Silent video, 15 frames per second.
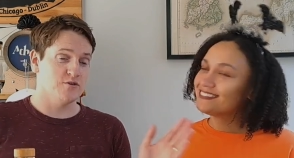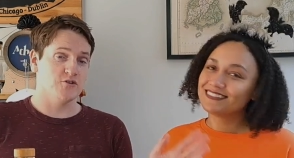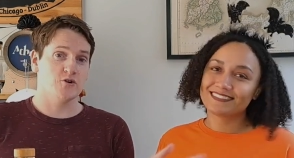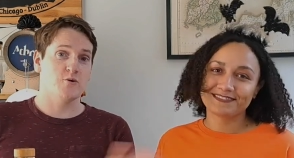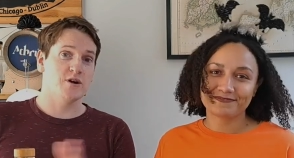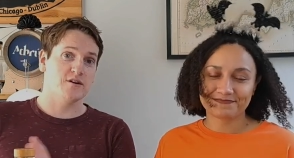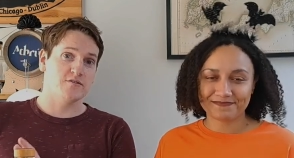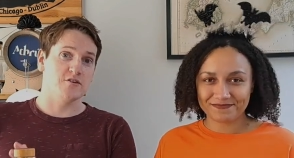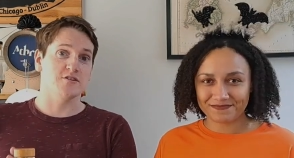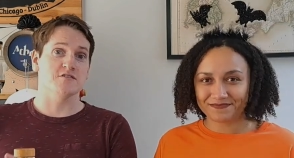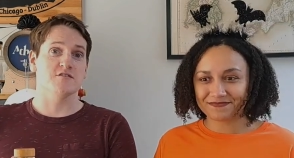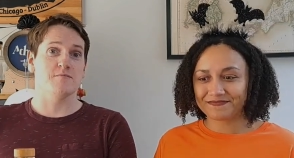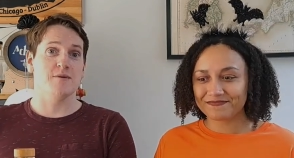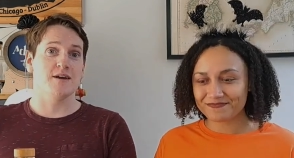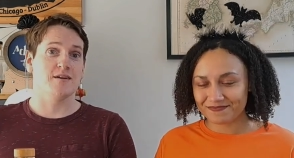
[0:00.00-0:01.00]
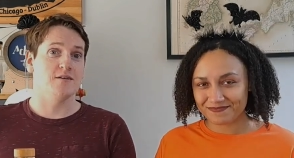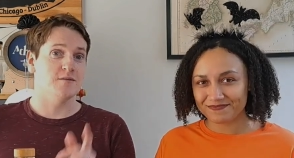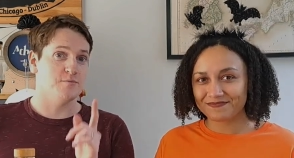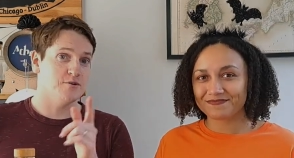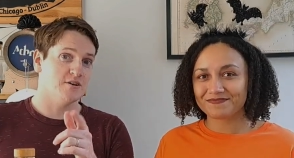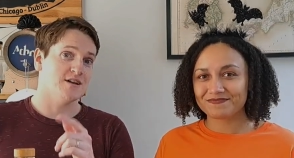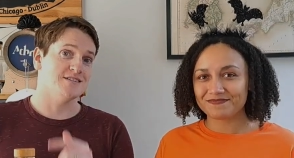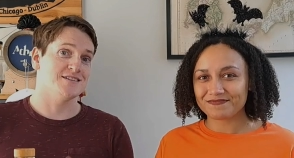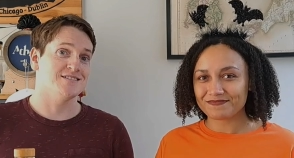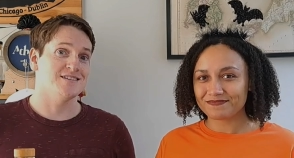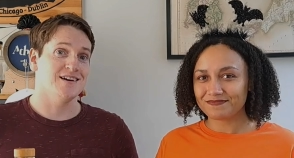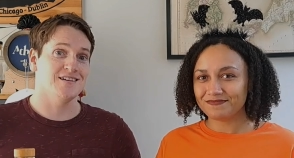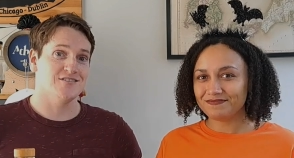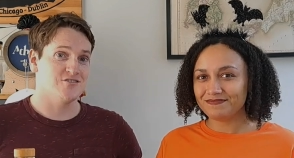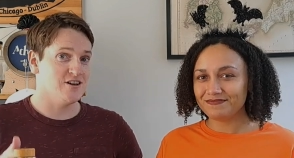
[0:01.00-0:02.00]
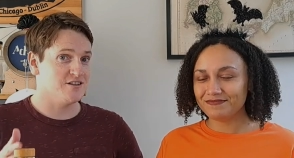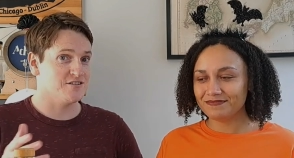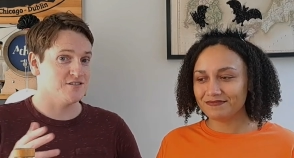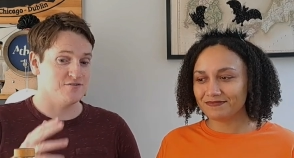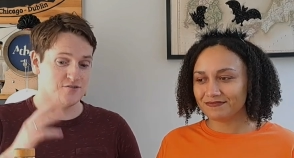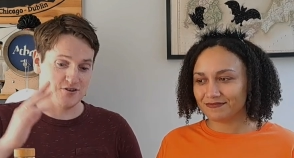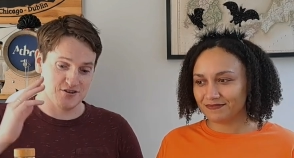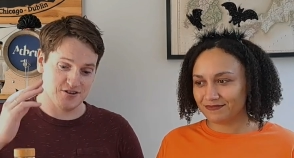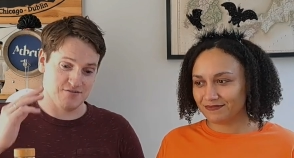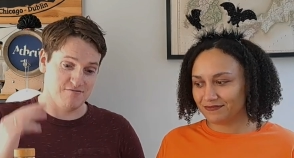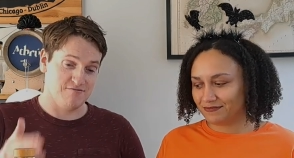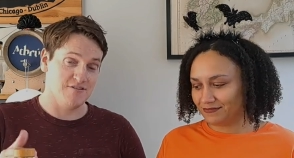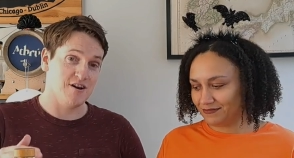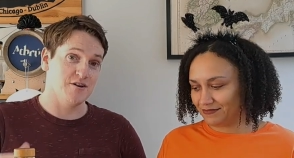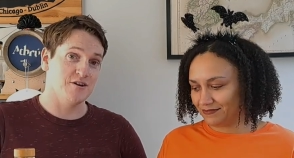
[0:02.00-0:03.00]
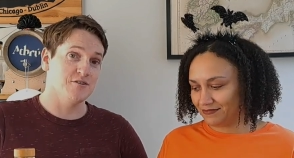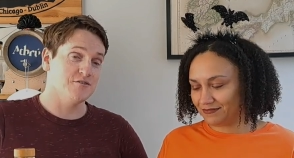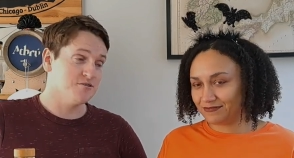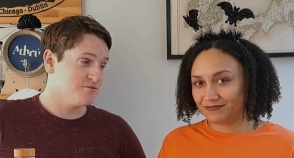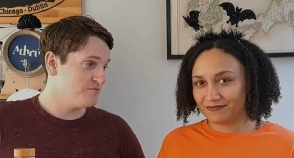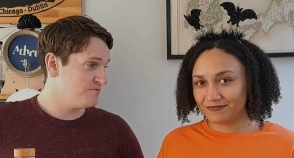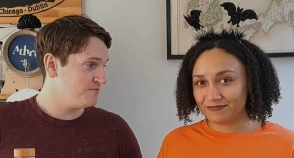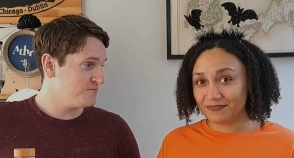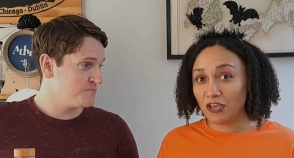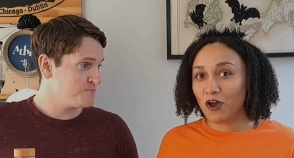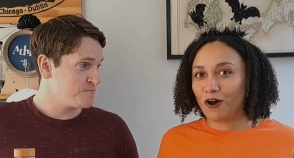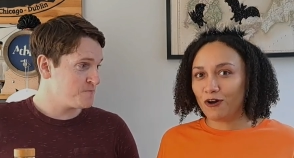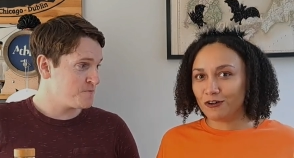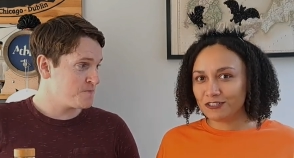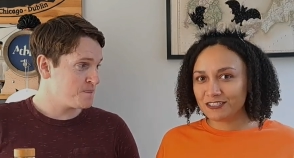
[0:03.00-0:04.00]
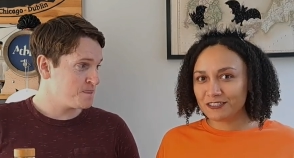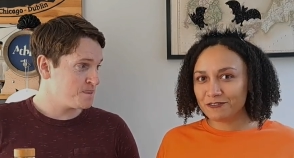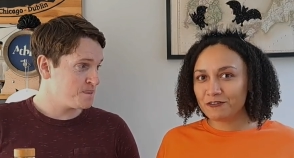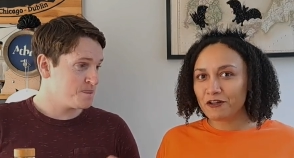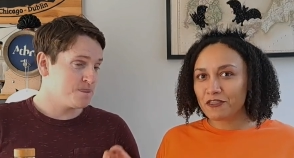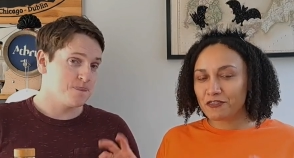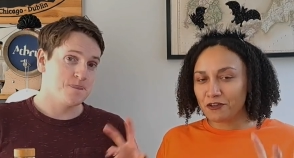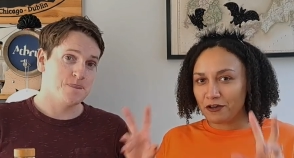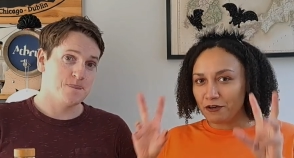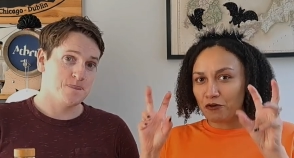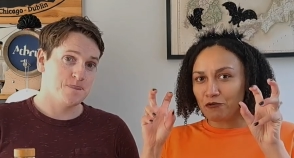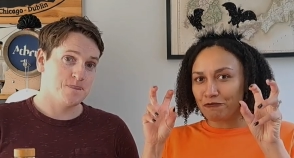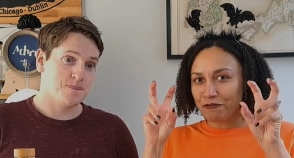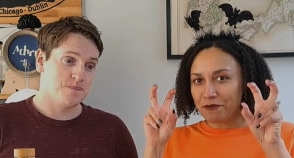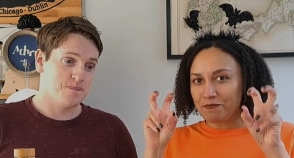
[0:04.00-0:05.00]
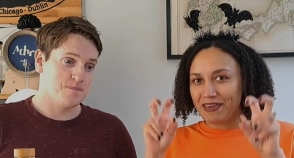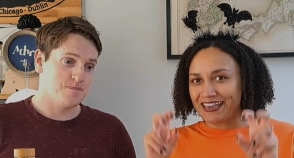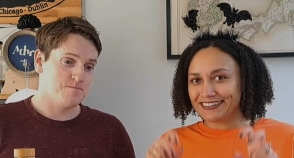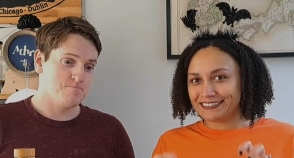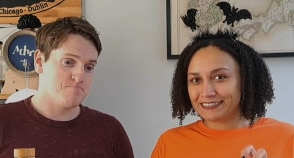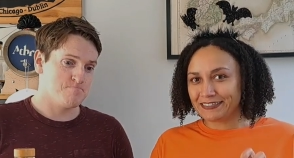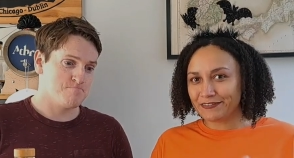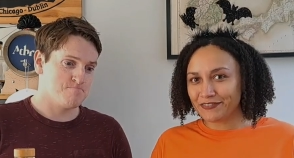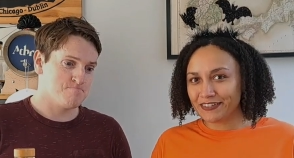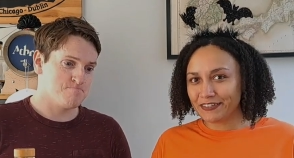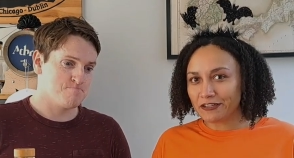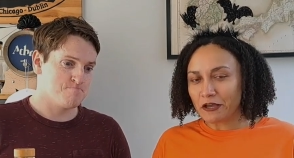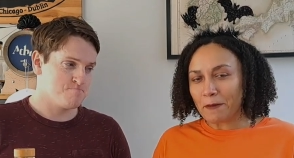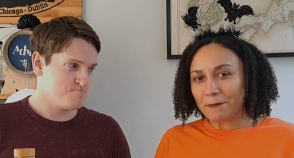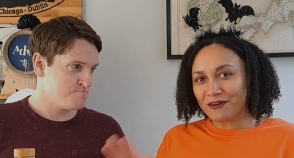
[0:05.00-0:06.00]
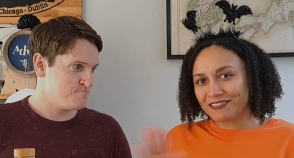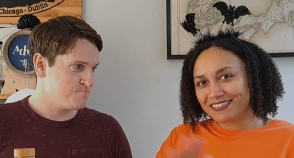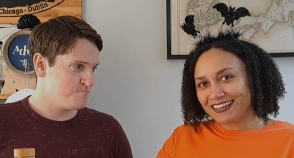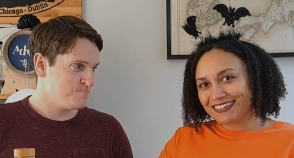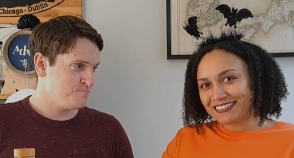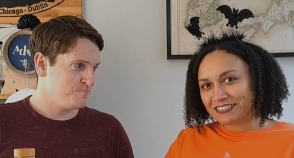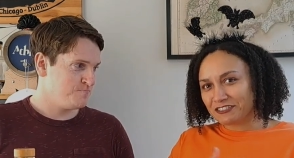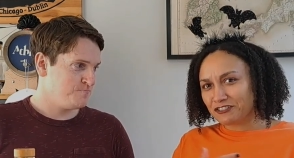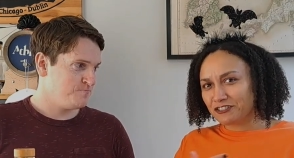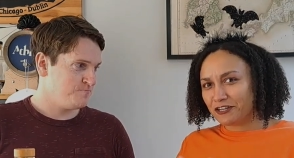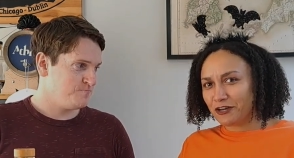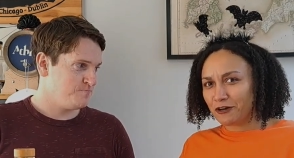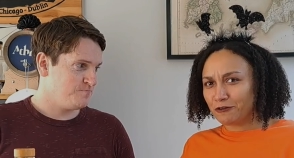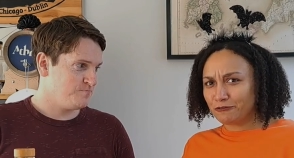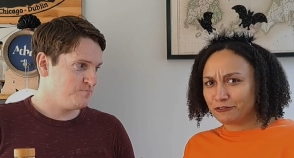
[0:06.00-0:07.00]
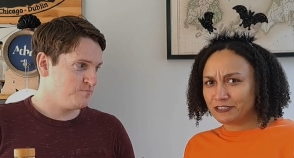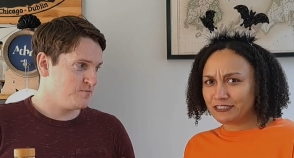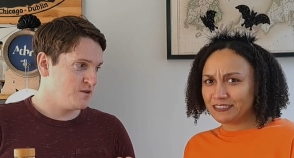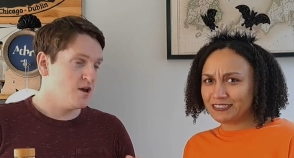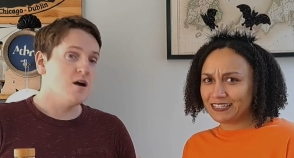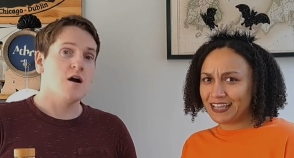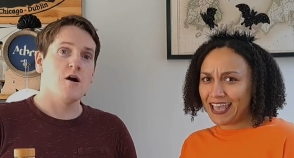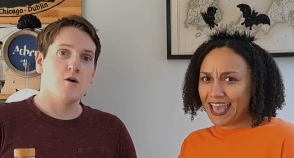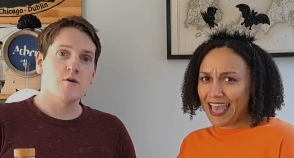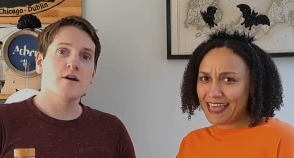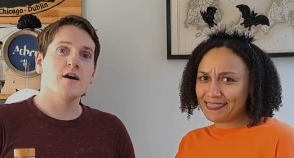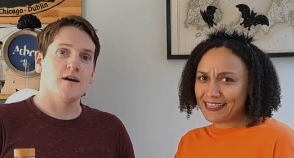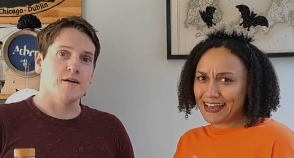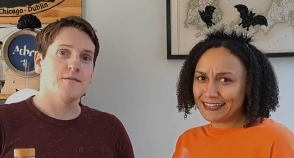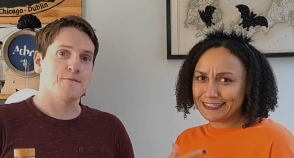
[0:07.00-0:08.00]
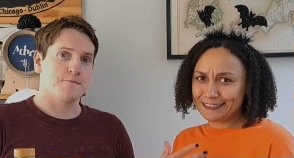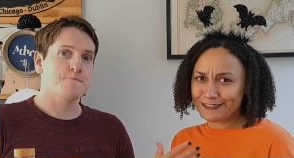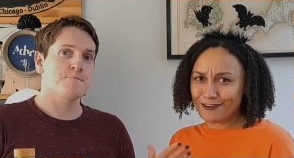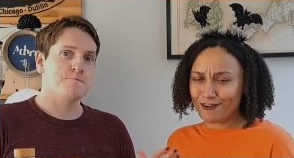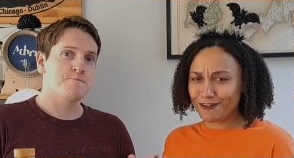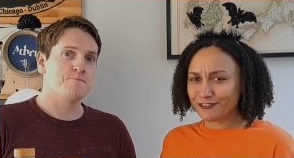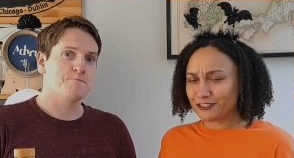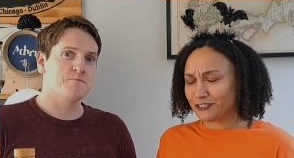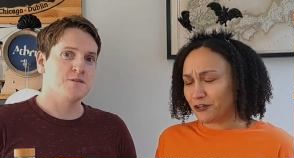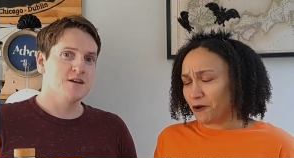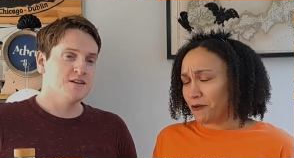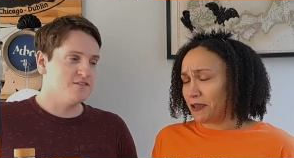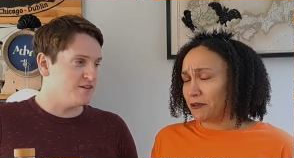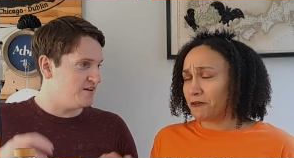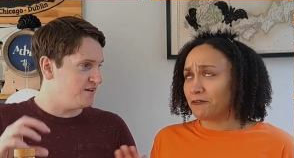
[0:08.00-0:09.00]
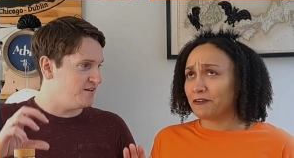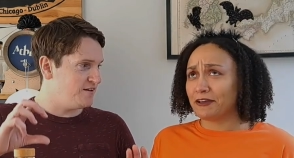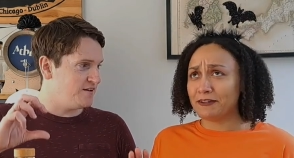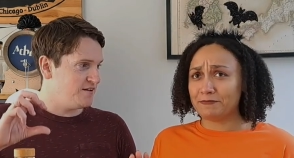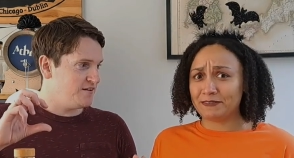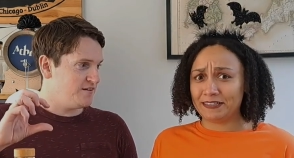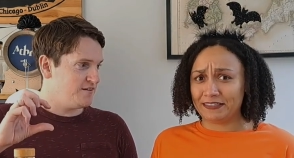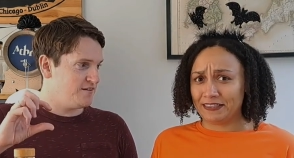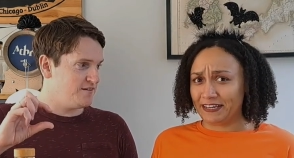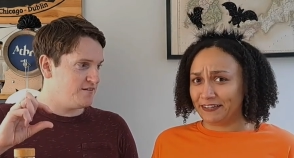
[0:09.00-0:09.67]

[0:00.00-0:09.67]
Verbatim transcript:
Speaker 1: want the quick version of making it. But as I said, Jessica's version, very good. Mm -hmm.
Speaker 2: Also, the remains of it, put that on toast. Oh yeah. And that is also the, incredibly